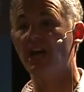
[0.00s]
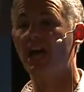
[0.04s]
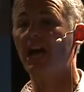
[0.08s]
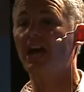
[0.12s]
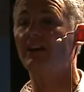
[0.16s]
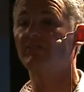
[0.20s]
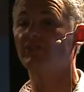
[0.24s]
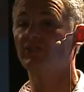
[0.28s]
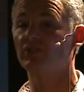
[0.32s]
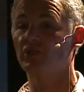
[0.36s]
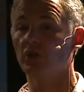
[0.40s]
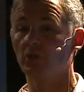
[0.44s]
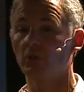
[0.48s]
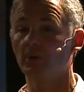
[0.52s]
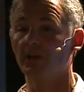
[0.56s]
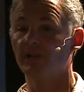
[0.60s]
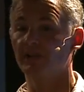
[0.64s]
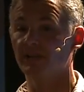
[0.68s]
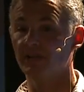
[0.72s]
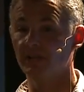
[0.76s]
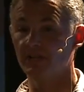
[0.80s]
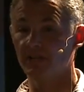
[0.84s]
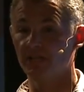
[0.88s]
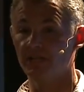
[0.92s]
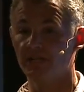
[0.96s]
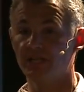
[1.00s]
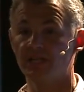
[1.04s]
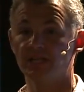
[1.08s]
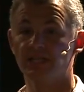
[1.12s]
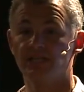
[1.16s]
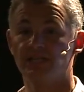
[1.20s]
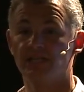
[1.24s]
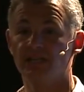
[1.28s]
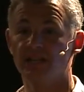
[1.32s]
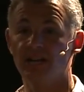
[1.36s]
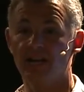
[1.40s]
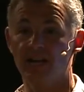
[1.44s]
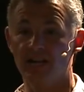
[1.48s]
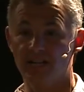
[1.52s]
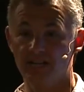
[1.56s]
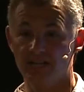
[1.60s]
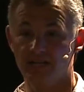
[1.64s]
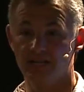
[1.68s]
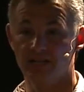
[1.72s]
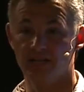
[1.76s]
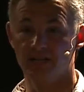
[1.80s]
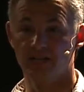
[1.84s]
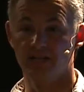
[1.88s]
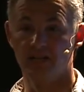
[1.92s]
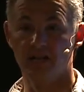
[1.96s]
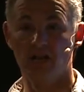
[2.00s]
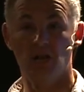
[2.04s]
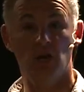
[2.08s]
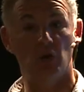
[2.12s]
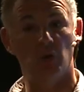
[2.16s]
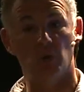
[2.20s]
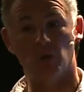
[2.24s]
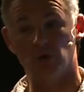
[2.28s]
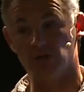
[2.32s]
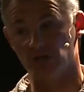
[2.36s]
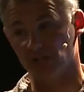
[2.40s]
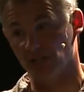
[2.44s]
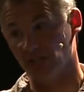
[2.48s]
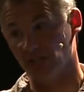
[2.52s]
you have to know when it needs to die or